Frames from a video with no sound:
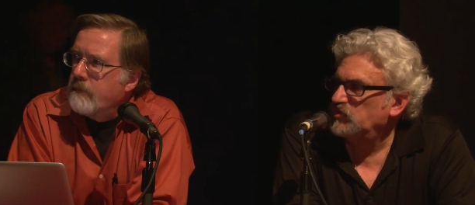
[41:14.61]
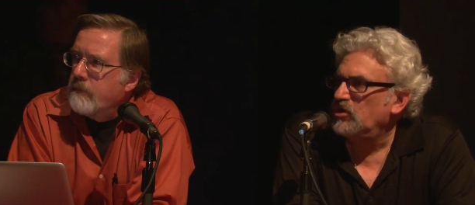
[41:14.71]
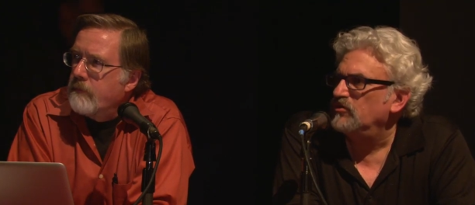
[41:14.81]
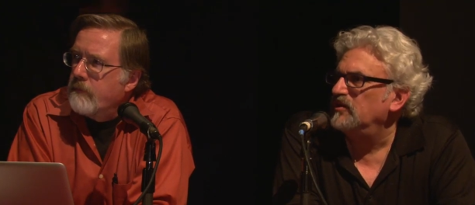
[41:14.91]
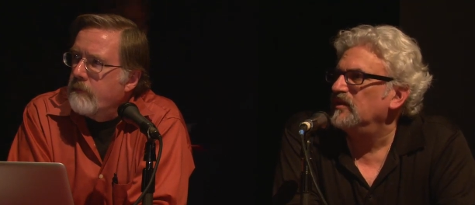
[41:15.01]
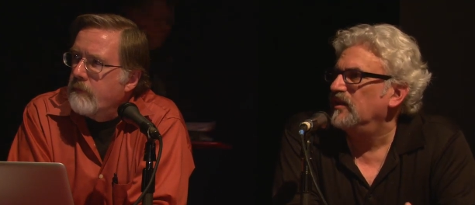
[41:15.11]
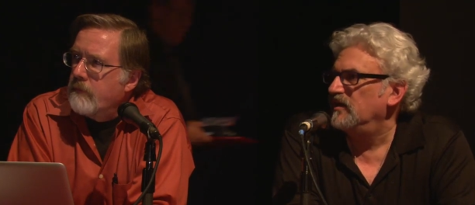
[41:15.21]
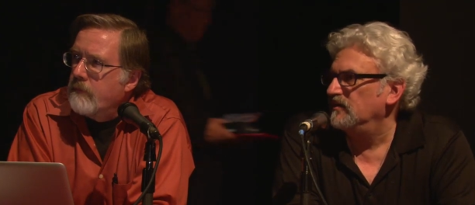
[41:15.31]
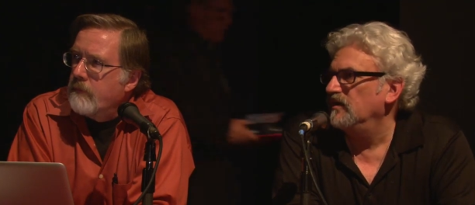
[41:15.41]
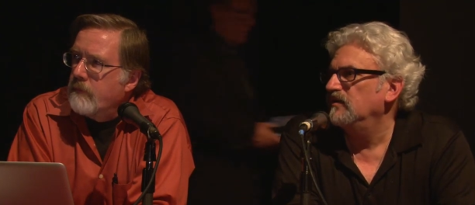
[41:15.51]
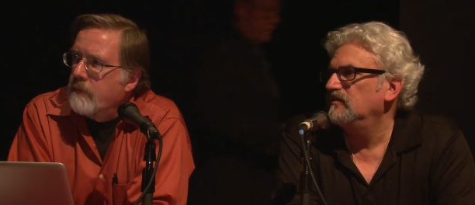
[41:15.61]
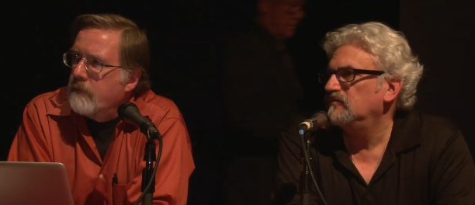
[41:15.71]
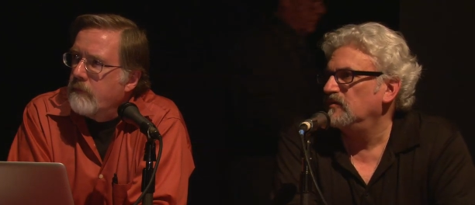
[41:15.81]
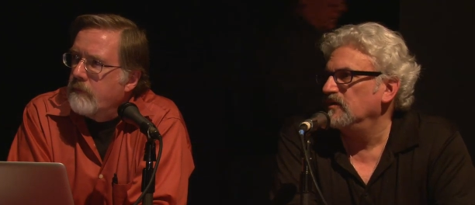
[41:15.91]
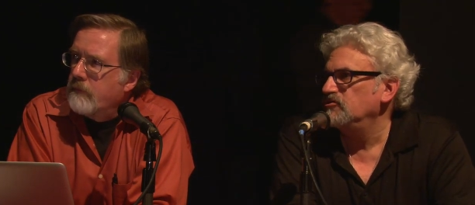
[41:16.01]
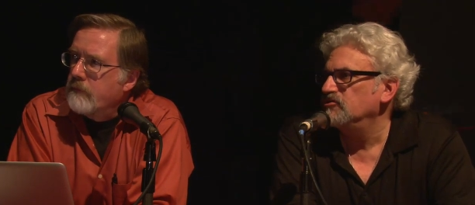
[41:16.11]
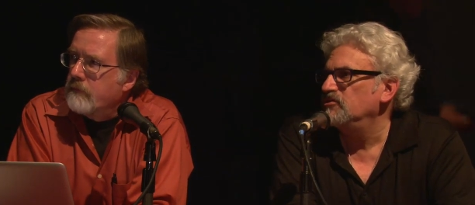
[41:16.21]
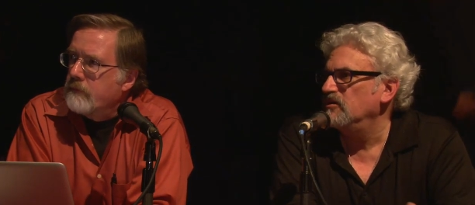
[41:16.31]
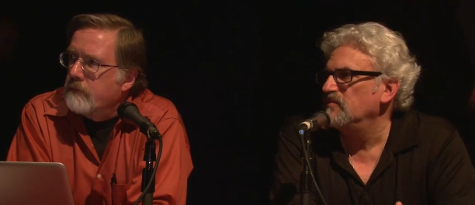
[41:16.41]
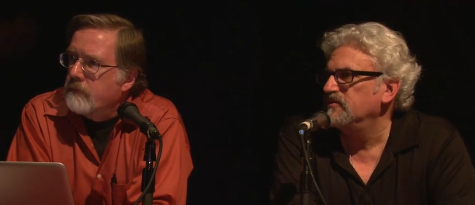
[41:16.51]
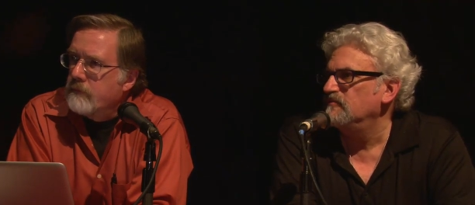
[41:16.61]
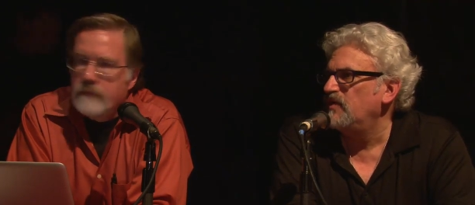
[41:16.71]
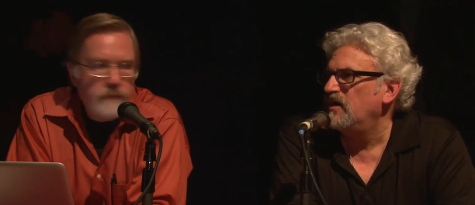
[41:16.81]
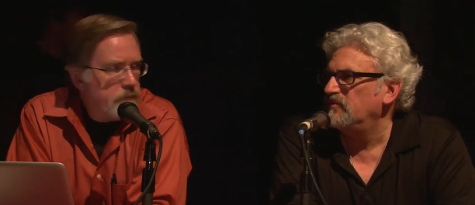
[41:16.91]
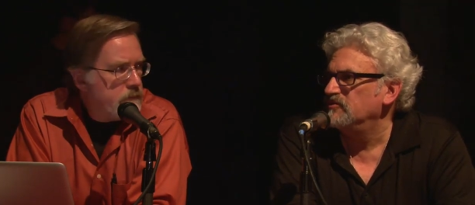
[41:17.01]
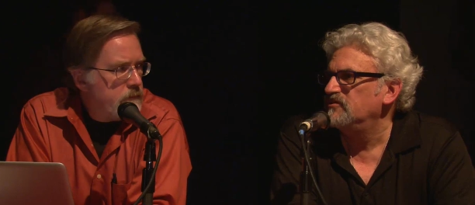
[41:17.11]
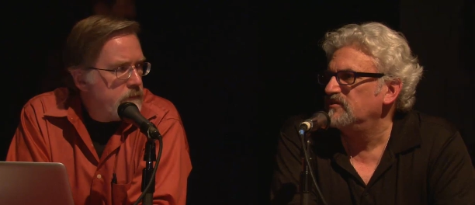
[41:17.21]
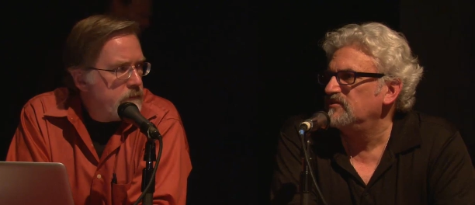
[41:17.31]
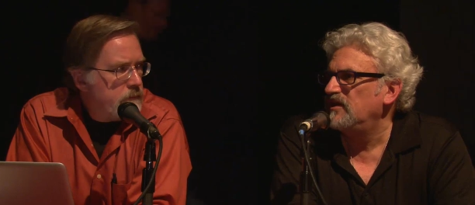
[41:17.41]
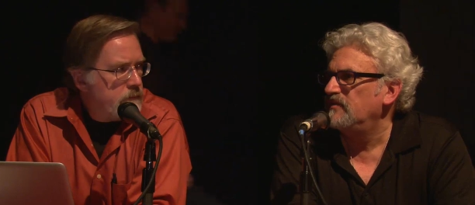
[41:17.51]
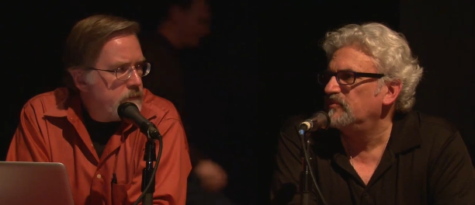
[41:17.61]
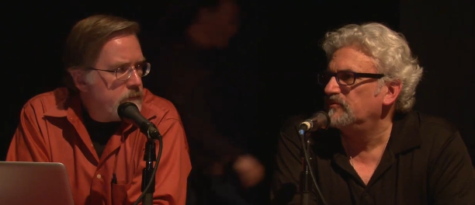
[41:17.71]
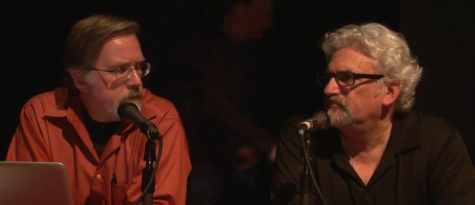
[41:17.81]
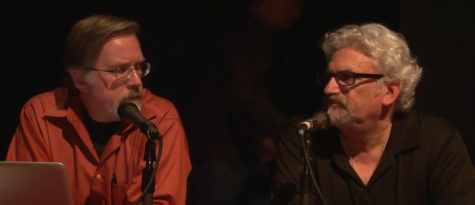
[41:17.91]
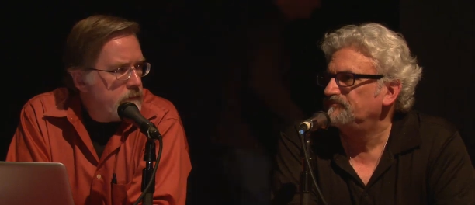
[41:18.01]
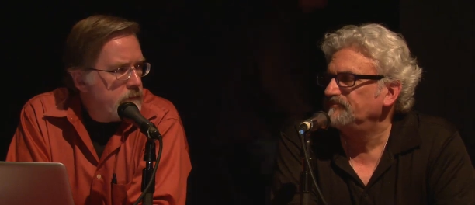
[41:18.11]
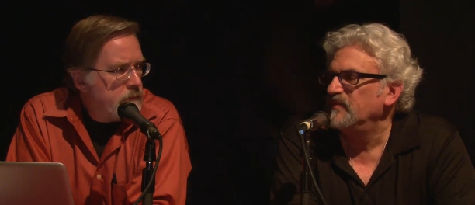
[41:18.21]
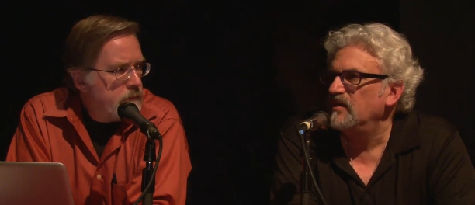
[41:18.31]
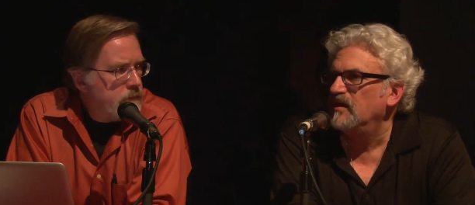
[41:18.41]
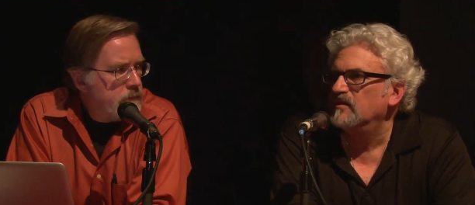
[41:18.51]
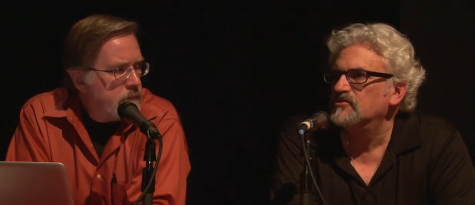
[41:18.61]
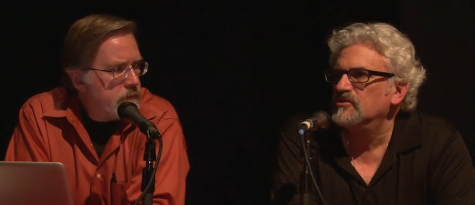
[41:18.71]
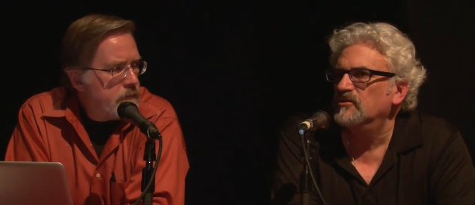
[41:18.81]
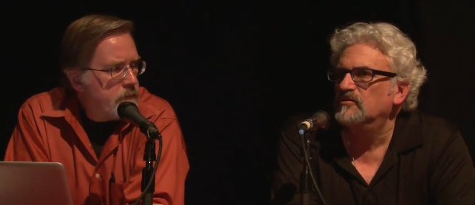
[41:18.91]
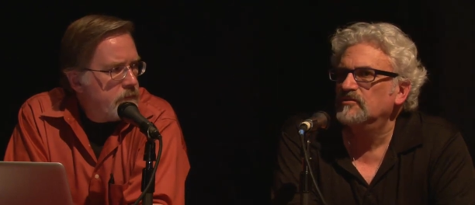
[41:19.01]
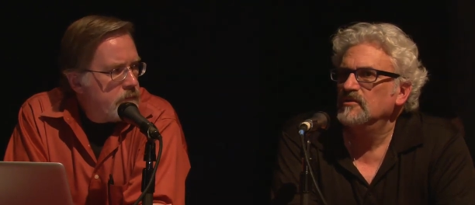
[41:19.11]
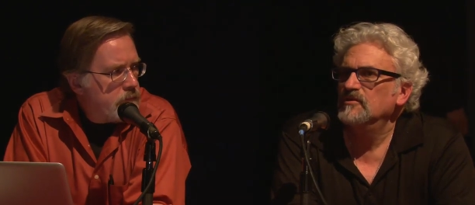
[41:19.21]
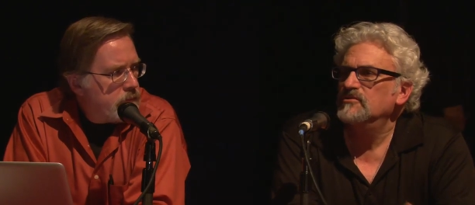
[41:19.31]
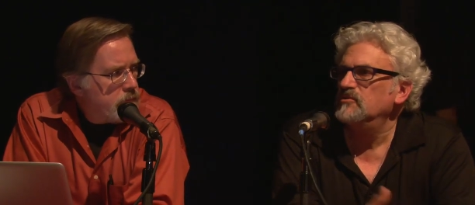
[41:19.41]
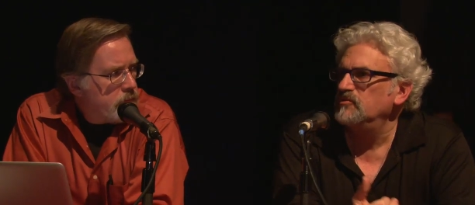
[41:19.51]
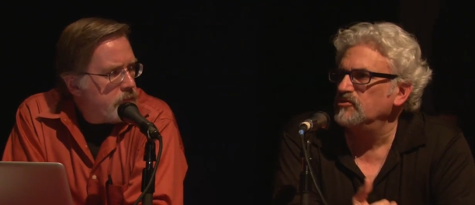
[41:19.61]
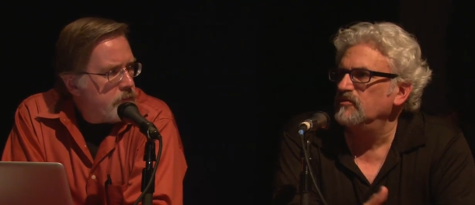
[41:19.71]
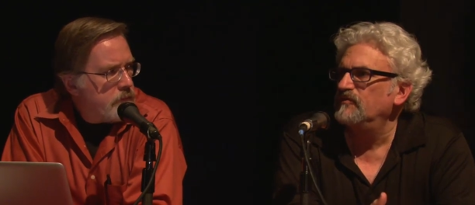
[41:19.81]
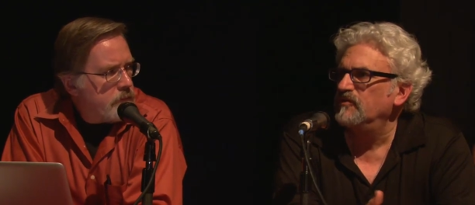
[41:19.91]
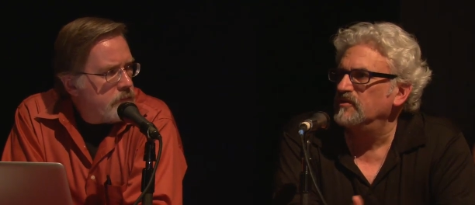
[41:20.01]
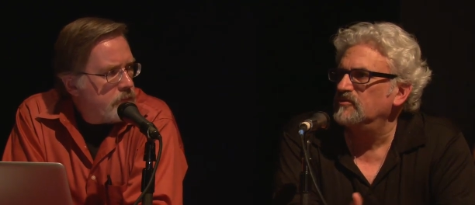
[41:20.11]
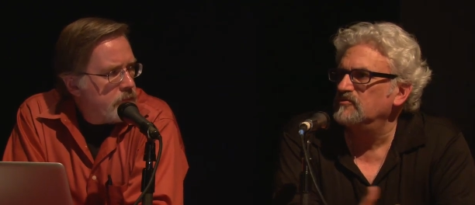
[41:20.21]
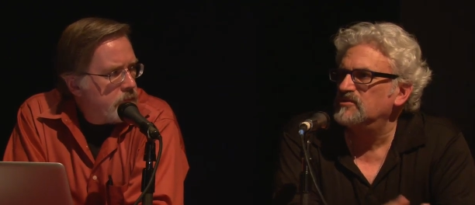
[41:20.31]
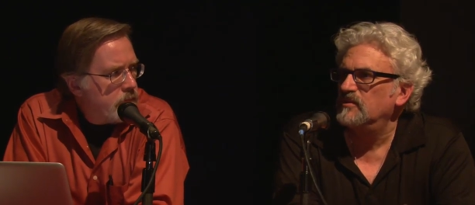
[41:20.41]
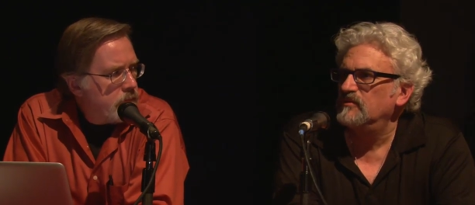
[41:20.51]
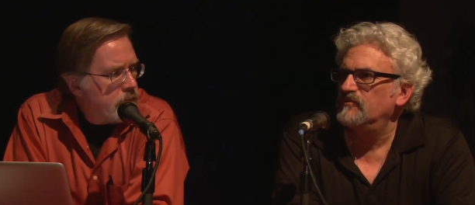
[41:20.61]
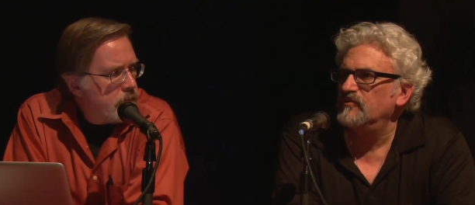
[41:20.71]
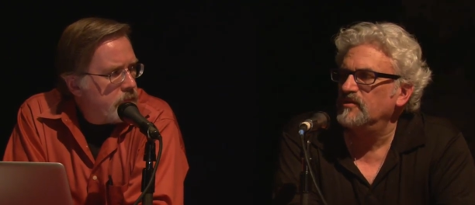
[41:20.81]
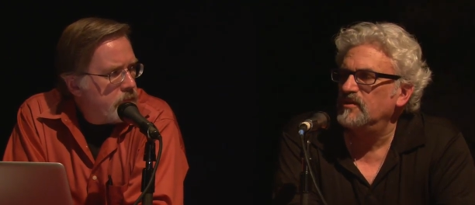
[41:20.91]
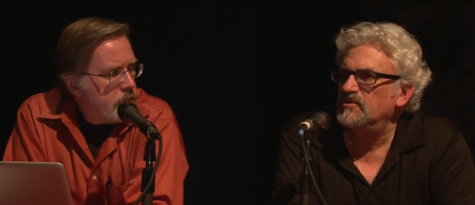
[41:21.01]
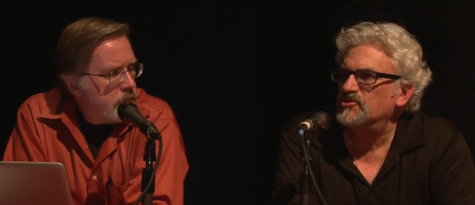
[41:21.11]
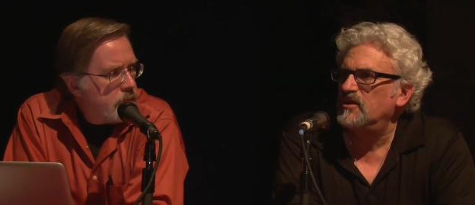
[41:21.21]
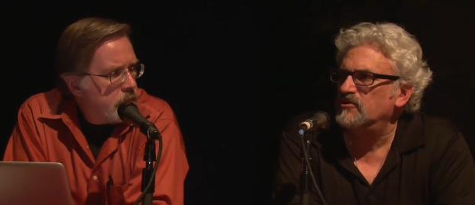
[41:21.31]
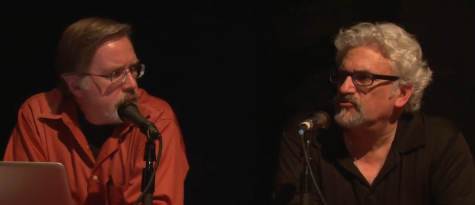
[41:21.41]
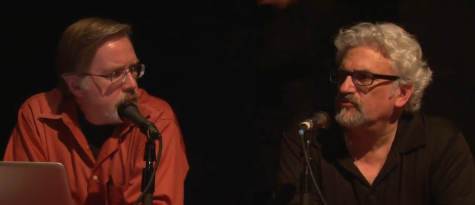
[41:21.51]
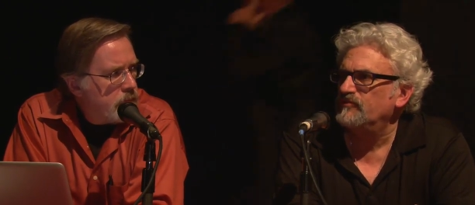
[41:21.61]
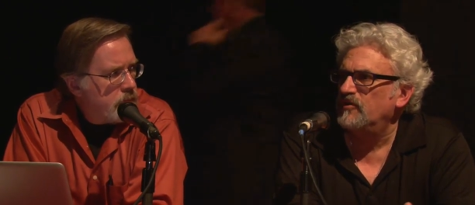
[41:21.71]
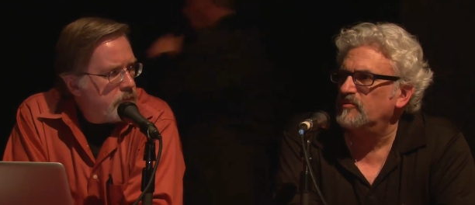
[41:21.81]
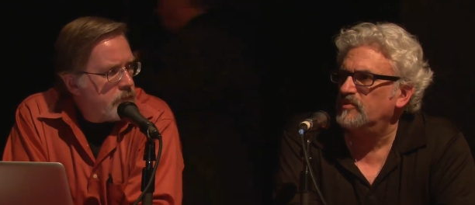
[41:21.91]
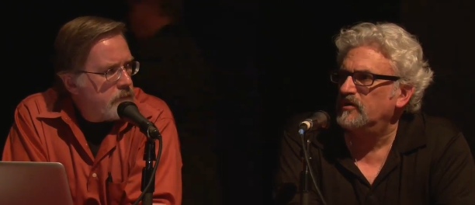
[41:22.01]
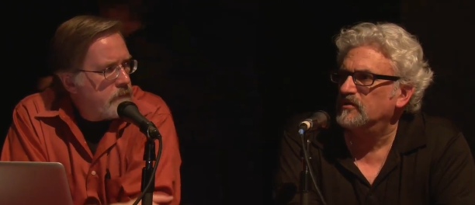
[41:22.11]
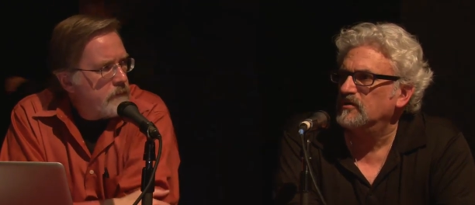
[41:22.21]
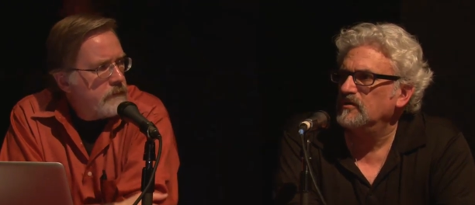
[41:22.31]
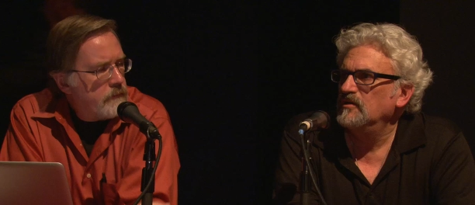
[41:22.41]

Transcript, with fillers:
Speaker 1: Totally like that, right? You're talking about the bomb under the table? Yeah, so what you're referring to is something from the Hitchcock-Truffaut book,